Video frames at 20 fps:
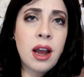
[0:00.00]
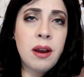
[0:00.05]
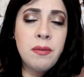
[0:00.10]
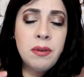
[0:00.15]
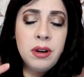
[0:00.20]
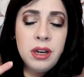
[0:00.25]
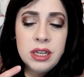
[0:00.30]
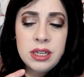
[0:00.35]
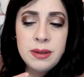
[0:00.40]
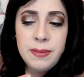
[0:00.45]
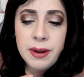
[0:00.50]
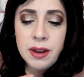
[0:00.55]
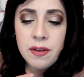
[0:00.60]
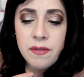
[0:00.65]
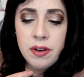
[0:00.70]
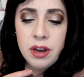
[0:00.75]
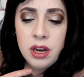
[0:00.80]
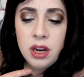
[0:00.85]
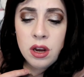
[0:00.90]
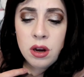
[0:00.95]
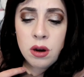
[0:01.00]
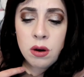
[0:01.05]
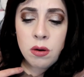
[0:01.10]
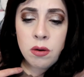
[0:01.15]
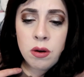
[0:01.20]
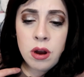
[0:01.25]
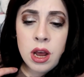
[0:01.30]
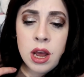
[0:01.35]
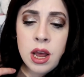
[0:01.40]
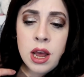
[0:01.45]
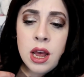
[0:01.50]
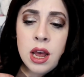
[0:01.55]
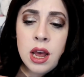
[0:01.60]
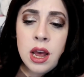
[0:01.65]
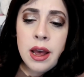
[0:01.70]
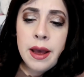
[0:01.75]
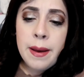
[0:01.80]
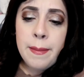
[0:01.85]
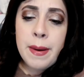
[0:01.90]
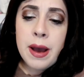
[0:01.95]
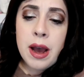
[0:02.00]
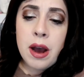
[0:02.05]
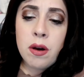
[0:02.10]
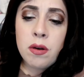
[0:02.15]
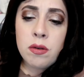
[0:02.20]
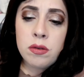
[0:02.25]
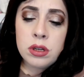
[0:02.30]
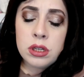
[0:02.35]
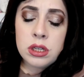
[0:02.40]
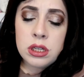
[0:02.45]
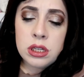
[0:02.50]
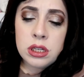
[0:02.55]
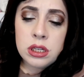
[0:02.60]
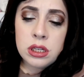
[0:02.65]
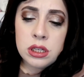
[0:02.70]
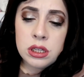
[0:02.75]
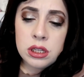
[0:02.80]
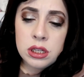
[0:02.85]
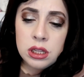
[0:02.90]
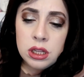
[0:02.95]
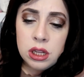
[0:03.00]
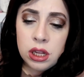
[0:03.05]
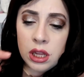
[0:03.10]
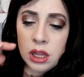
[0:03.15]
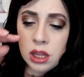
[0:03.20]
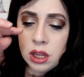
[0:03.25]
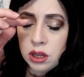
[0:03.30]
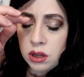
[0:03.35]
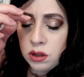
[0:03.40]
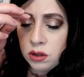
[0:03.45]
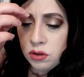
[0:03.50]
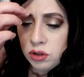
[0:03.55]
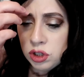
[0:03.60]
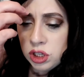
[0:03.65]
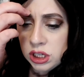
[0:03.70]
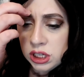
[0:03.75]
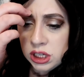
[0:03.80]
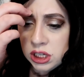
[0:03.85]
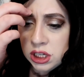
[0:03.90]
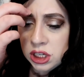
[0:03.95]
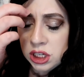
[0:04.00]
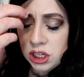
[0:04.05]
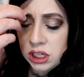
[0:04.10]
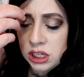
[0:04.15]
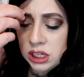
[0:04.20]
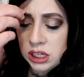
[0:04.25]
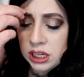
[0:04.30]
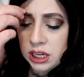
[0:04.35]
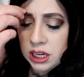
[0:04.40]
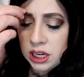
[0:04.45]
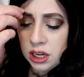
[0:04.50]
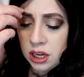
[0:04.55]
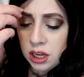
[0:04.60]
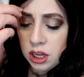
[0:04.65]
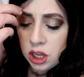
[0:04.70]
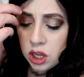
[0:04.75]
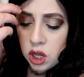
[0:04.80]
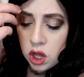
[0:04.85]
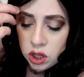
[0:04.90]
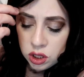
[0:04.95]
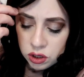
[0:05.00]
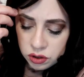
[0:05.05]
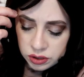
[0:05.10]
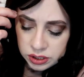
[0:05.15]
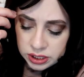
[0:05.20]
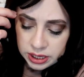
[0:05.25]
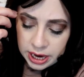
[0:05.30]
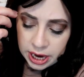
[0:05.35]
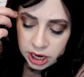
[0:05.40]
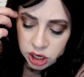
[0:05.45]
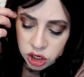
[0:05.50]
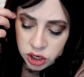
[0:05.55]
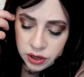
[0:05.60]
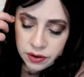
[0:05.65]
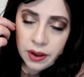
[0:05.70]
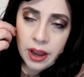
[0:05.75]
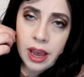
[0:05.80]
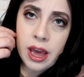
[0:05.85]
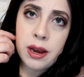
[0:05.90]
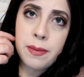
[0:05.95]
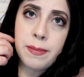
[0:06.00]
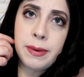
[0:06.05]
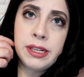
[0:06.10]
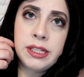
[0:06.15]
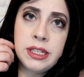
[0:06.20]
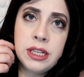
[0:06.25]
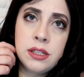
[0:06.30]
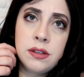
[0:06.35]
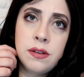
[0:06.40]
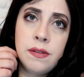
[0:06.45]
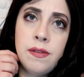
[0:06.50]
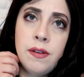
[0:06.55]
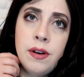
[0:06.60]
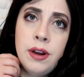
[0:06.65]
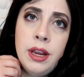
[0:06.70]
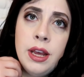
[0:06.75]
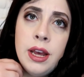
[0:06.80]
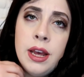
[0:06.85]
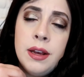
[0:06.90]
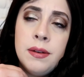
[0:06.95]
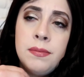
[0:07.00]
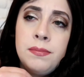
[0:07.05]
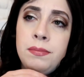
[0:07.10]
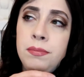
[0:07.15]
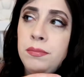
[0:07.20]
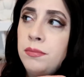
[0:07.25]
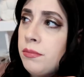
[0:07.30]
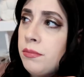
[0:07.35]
wanted to make a video about the hallucinations I had in my schizophrenia,